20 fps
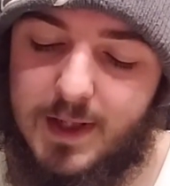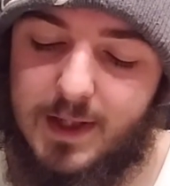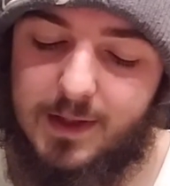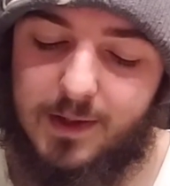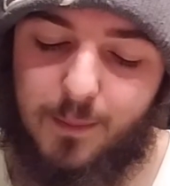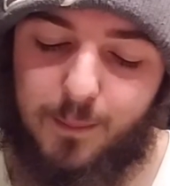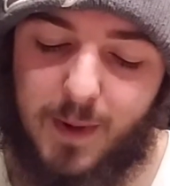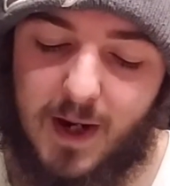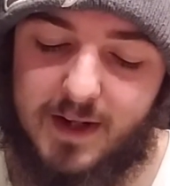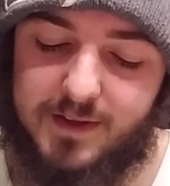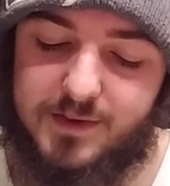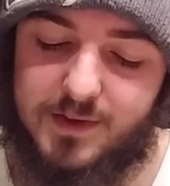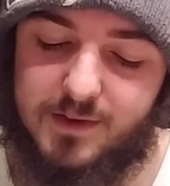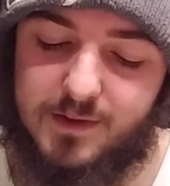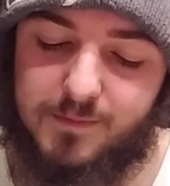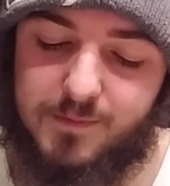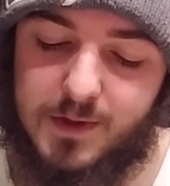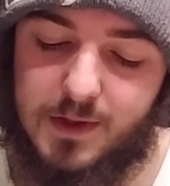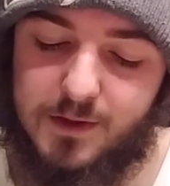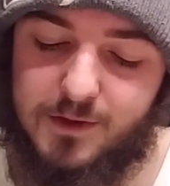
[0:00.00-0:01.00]
the passage
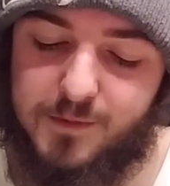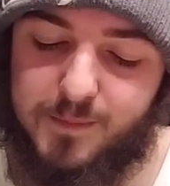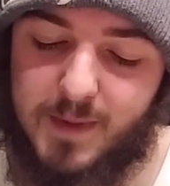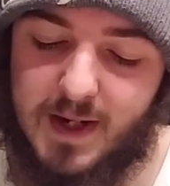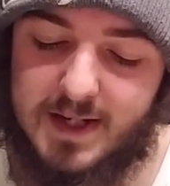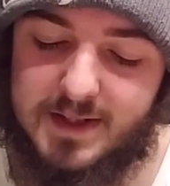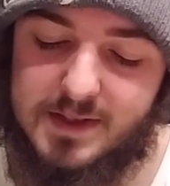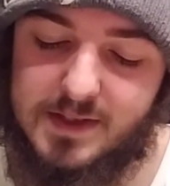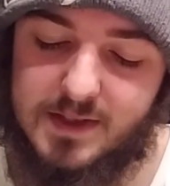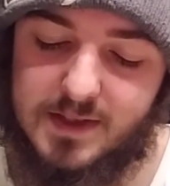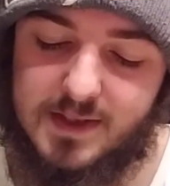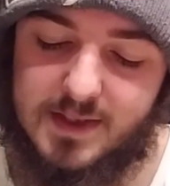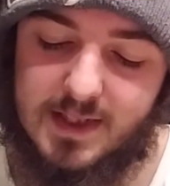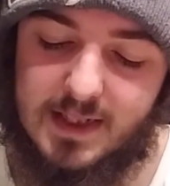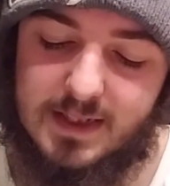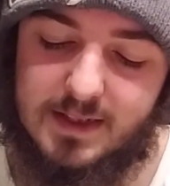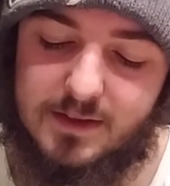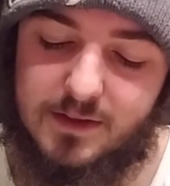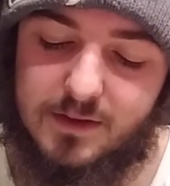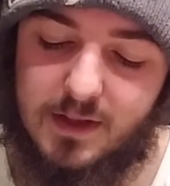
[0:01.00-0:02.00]
of goods back into
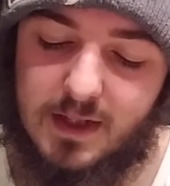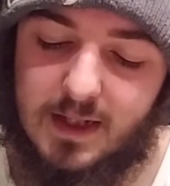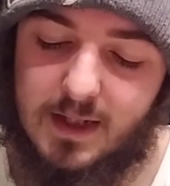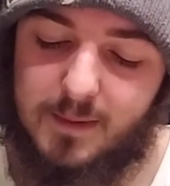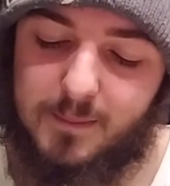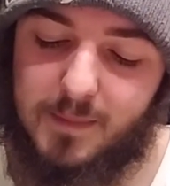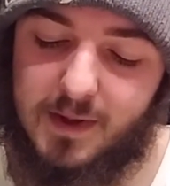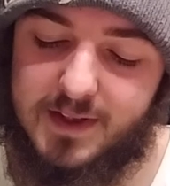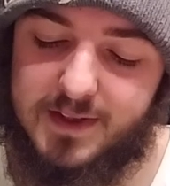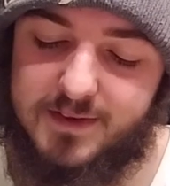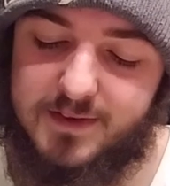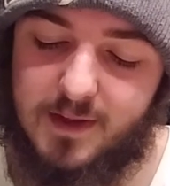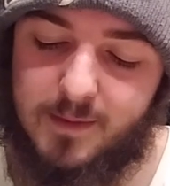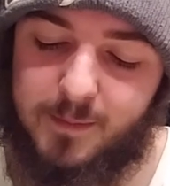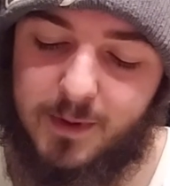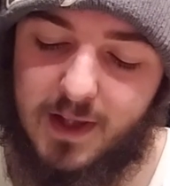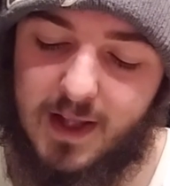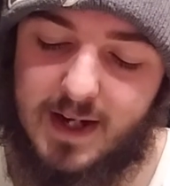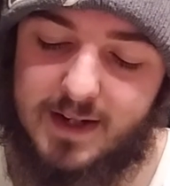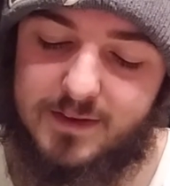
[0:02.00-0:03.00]
things by the
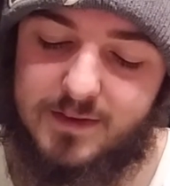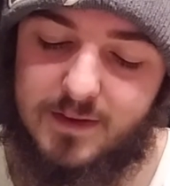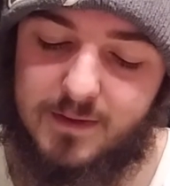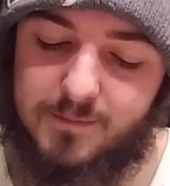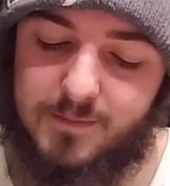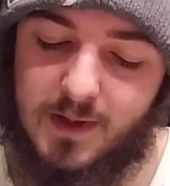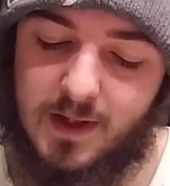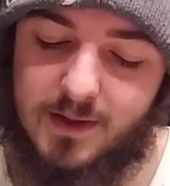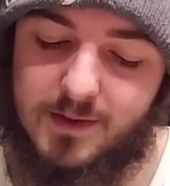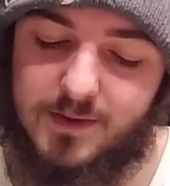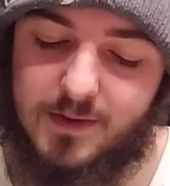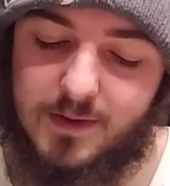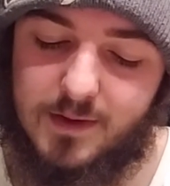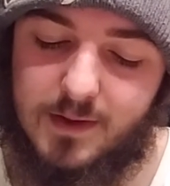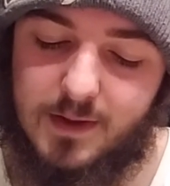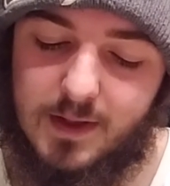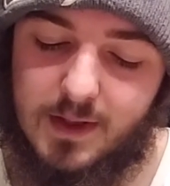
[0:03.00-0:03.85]
simple action of nature,